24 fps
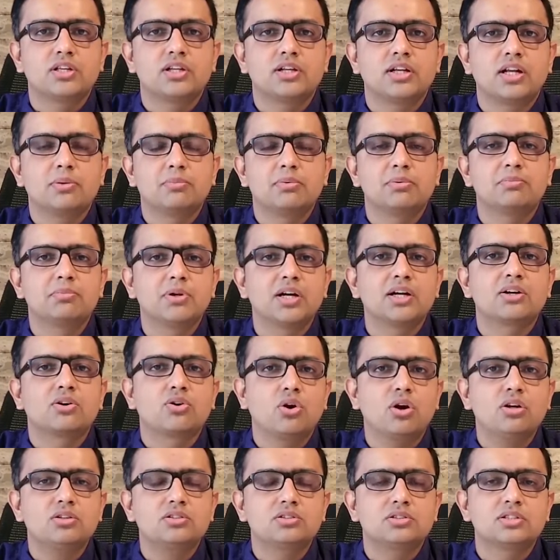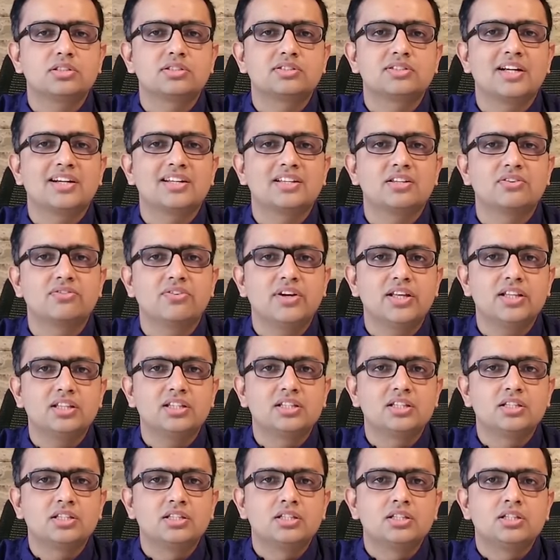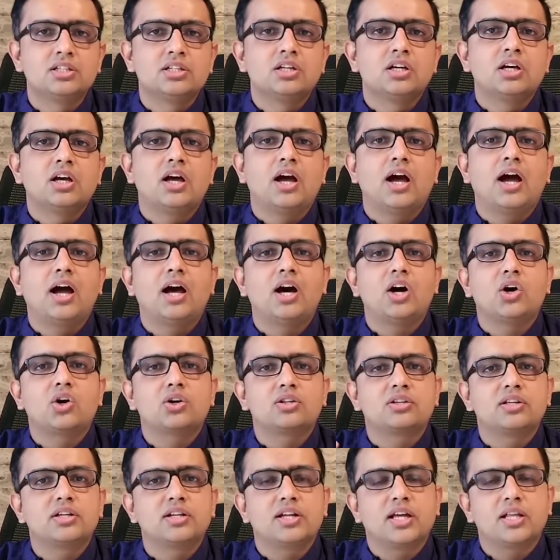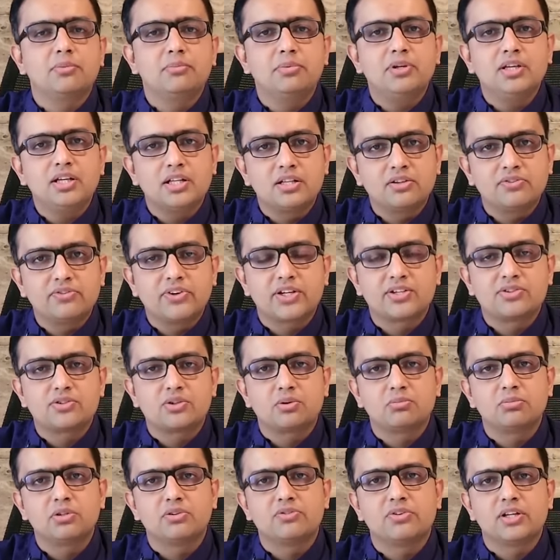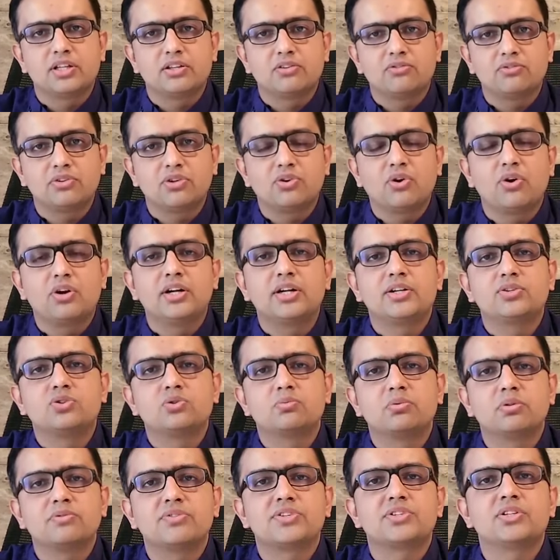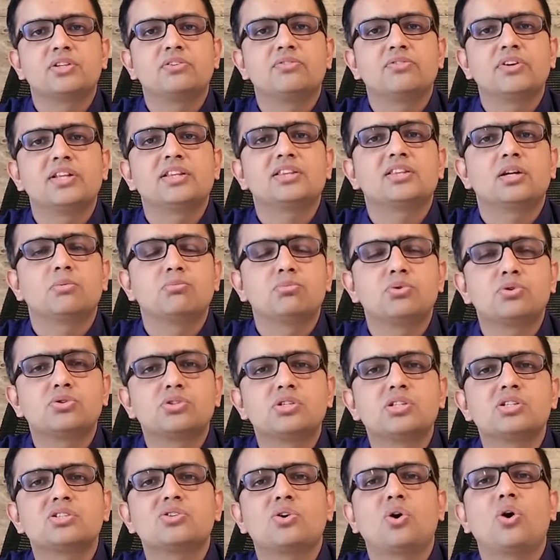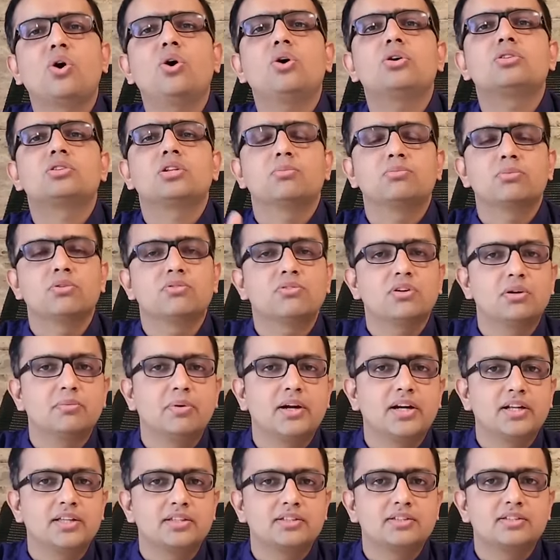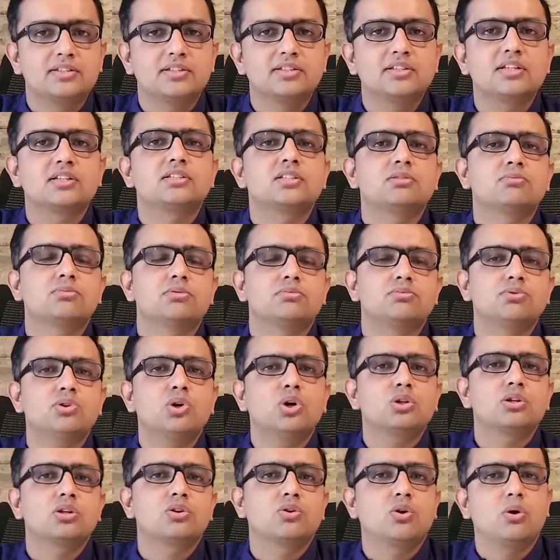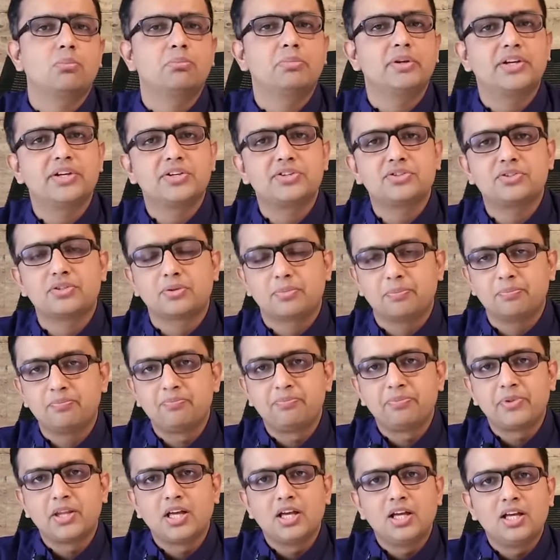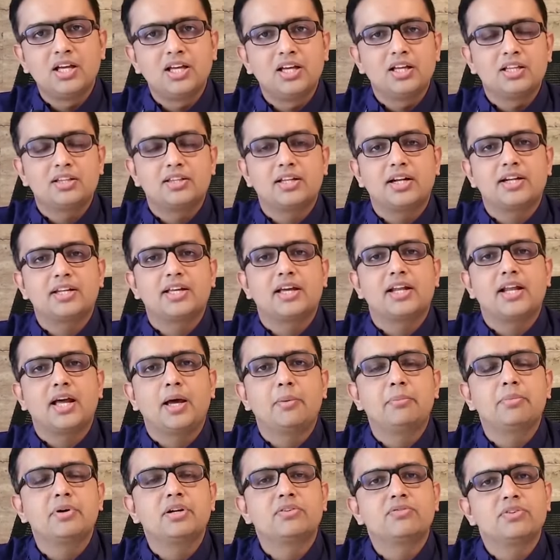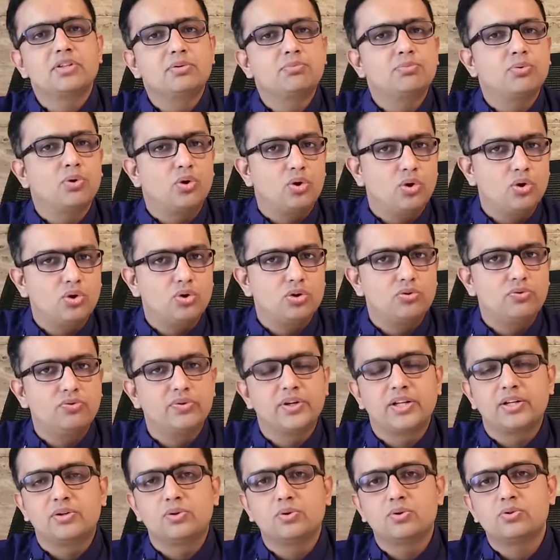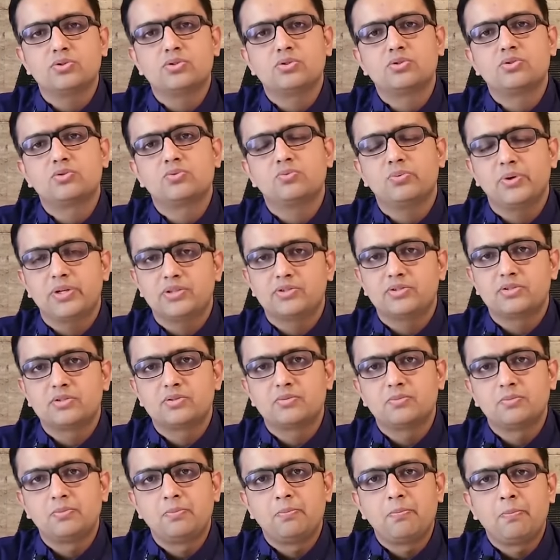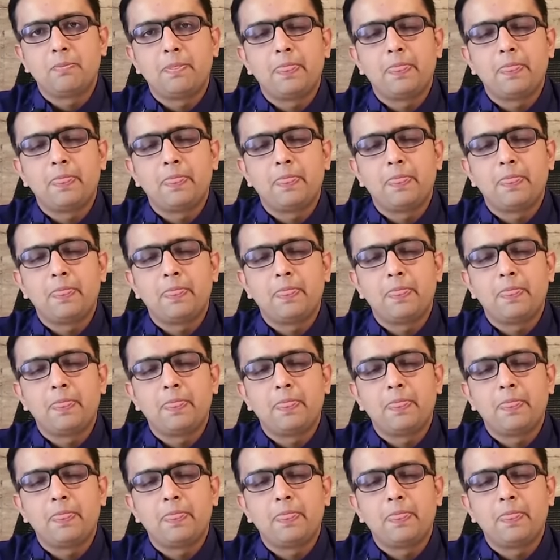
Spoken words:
there can be blood clots inside the vein, or there can be infection of the vein. We call it superficial vein thrombosis or thrombophlebitis. These are some of the other complications that can happen with prolonged varicose veins.